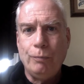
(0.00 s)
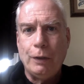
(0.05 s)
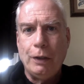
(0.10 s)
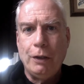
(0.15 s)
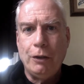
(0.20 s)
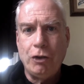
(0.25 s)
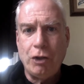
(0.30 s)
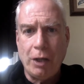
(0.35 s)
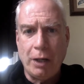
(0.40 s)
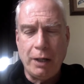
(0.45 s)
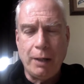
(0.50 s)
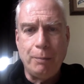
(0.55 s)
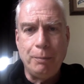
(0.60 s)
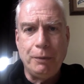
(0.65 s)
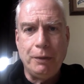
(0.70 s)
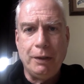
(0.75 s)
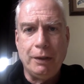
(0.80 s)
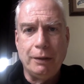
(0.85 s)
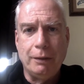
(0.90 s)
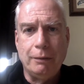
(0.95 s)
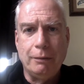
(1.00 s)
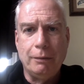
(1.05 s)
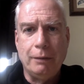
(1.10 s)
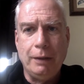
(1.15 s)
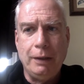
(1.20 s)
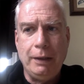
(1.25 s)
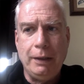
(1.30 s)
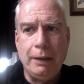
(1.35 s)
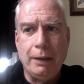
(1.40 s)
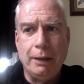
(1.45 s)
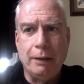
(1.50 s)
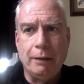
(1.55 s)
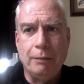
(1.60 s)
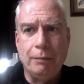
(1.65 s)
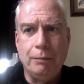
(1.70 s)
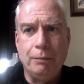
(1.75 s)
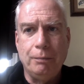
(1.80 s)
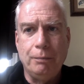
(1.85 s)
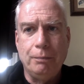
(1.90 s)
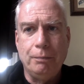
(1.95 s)
shut up the the uh,
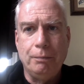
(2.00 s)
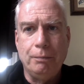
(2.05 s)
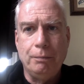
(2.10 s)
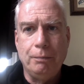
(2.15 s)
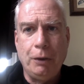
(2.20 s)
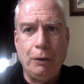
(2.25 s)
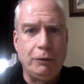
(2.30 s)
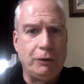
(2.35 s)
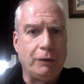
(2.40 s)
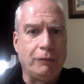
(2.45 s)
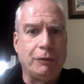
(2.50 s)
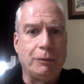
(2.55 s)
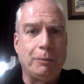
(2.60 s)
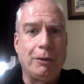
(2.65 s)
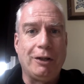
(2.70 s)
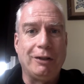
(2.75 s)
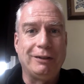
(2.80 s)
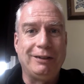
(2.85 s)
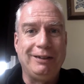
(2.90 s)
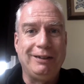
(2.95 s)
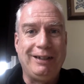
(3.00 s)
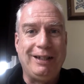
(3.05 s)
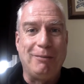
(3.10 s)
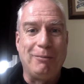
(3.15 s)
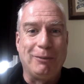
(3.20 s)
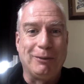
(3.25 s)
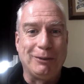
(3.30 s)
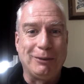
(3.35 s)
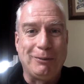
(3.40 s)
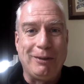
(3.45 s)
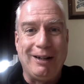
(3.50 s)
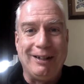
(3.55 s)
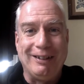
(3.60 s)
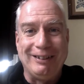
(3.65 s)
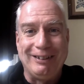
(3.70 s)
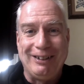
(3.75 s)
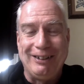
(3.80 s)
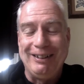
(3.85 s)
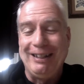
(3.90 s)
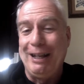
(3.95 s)
post office box in Kenmore Square. I
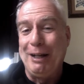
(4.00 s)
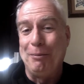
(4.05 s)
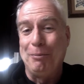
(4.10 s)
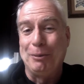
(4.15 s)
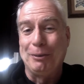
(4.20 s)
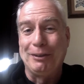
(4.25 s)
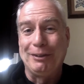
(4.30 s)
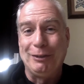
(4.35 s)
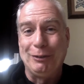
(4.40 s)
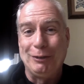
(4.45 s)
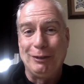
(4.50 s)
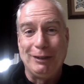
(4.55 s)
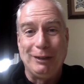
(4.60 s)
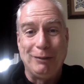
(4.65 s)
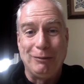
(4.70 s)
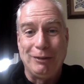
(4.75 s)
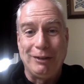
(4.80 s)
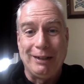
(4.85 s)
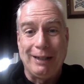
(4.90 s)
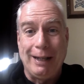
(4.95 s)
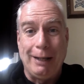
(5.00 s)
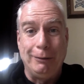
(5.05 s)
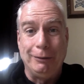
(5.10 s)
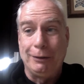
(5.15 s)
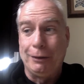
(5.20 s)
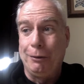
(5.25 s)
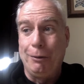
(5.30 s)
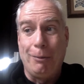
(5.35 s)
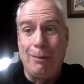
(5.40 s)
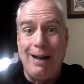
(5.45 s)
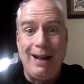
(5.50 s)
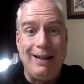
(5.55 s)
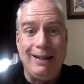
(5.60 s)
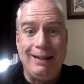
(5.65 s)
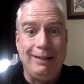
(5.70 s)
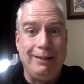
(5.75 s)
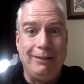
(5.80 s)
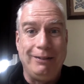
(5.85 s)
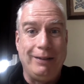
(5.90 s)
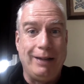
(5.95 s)
started getting books just delivered to the house. Don't know why I
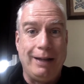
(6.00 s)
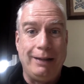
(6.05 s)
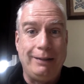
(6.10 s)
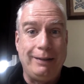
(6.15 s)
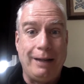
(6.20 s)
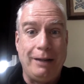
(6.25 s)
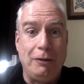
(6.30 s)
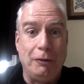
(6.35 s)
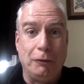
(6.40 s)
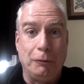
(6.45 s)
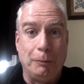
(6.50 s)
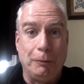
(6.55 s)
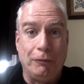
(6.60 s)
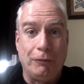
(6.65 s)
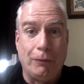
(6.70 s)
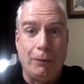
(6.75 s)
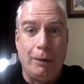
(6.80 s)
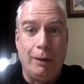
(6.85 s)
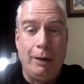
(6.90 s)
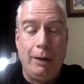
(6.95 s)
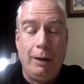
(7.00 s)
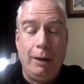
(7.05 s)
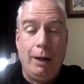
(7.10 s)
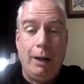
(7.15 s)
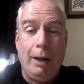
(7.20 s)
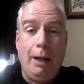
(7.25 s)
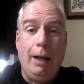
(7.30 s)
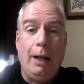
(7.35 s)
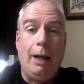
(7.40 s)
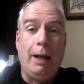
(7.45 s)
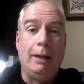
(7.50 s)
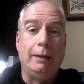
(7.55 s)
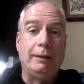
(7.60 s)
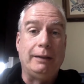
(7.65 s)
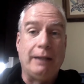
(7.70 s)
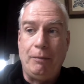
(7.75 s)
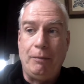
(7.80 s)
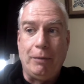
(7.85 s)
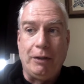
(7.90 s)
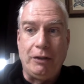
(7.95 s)
didn't do that ten years before, uh, and
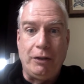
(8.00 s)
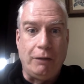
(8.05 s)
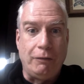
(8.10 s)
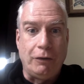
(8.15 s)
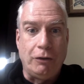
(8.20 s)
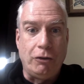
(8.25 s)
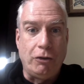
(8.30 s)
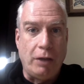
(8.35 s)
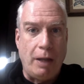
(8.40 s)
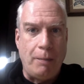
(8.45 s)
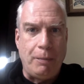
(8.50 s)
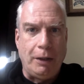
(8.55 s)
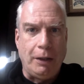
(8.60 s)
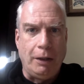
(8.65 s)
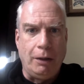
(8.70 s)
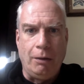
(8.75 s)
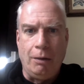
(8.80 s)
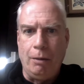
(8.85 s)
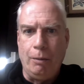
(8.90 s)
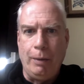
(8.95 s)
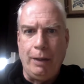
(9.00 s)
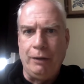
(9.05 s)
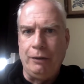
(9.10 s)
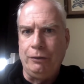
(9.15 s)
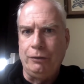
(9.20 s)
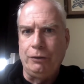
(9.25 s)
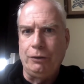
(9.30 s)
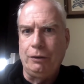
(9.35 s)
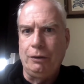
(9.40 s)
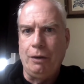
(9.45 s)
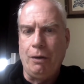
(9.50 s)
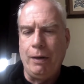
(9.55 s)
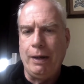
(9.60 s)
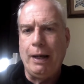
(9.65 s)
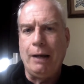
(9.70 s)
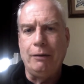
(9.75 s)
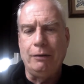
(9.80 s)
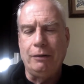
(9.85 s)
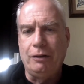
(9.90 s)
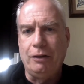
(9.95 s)
myself the schlepping in all weathers. Going
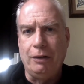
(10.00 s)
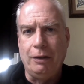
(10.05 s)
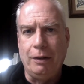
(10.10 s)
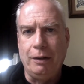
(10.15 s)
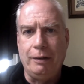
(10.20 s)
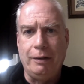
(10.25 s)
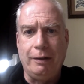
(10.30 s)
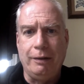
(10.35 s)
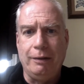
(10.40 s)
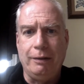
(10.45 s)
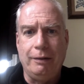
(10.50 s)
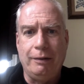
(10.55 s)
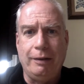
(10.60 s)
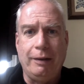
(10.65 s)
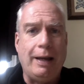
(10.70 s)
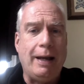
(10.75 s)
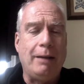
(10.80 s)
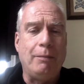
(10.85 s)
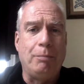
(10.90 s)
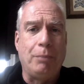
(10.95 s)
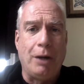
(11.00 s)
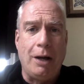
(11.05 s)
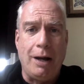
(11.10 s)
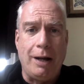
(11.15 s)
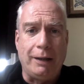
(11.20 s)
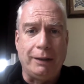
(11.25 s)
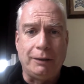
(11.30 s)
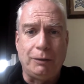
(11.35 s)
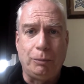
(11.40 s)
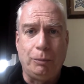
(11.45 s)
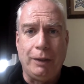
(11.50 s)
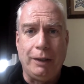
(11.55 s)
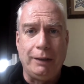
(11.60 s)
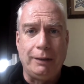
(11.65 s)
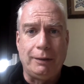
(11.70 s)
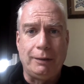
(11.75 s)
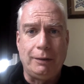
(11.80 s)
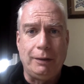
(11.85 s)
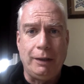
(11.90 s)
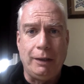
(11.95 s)
out to to to that box when
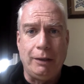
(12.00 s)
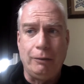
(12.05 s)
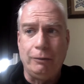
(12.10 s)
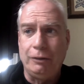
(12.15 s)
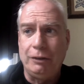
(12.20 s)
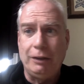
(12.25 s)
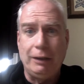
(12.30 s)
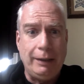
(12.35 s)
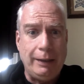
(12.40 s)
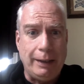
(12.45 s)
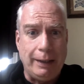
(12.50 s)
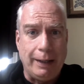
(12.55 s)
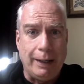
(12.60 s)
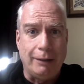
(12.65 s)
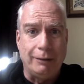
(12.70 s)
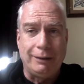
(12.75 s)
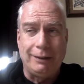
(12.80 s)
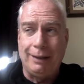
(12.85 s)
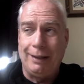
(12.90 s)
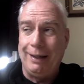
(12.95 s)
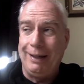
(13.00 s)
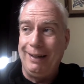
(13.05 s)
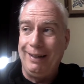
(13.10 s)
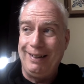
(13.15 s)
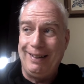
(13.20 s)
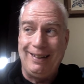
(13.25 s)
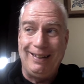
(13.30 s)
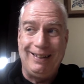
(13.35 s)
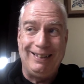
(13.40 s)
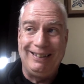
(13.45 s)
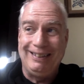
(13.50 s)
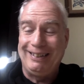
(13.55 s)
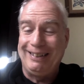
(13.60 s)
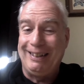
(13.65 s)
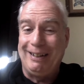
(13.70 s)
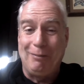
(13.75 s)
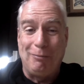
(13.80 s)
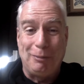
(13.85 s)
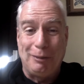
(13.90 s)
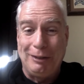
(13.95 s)
it's you know sleeting outside, that's
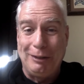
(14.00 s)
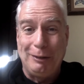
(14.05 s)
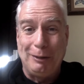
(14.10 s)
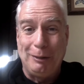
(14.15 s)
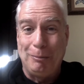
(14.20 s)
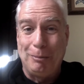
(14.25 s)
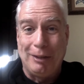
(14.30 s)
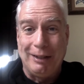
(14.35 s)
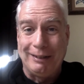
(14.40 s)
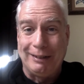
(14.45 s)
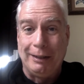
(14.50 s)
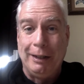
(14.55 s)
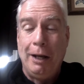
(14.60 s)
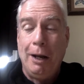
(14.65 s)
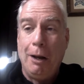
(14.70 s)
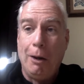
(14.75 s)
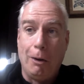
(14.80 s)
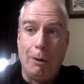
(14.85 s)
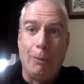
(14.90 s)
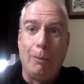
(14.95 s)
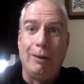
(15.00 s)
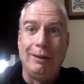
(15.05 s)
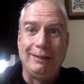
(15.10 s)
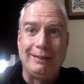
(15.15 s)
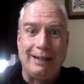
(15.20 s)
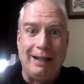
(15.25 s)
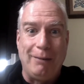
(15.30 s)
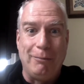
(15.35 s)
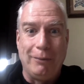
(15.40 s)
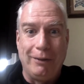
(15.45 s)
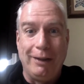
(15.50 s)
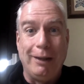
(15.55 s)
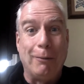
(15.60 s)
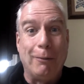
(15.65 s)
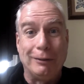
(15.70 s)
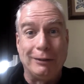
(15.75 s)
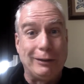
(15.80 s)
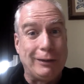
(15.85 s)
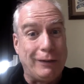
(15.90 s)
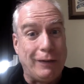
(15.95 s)
not particularly pleasant. Well, one time when there
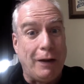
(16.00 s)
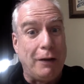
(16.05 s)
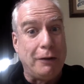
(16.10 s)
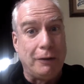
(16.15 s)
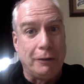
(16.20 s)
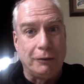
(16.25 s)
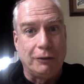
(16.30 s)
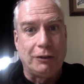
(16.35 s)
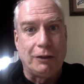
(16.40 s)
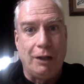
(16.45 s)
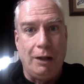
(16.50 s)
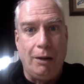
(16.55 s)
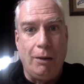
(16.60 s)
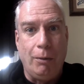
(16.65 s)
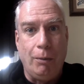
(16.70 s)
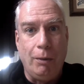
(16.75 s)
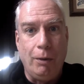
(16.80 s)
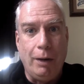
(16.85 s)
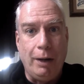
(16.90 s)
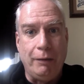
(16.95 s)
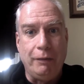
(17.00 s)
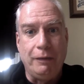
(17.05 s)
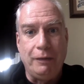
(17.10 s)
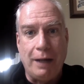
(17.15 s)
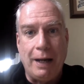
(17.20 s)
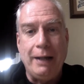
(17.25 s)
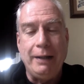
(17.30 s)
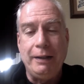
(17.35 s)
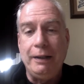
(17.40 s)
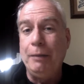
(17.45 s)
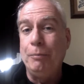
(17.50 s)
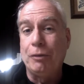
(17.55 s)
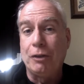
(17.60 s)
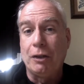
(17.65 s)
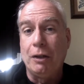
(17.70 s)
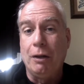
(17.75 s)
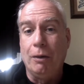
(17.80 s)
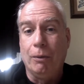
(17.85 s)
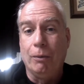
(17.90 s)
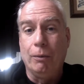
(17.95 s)
was thunder snow and thigh deep
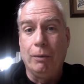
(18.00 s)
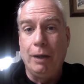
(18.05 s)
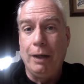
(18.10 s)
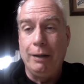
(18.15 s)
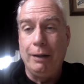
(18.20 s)
snow,